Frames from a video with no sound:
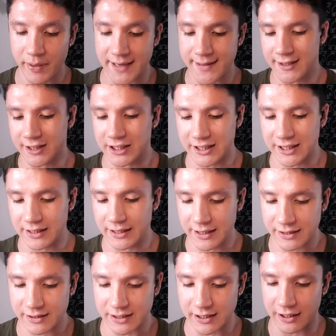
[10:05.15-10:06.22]
basically
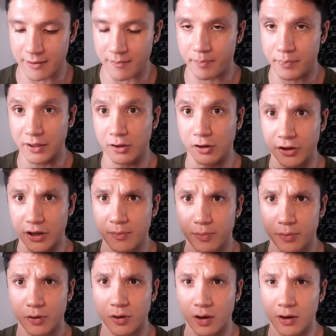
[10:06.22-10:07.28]
it's like a
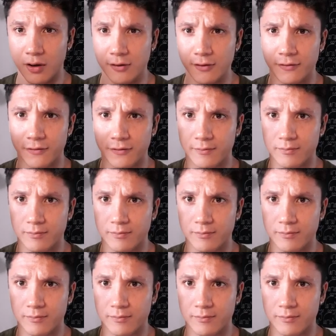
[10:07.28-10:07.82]
build-up of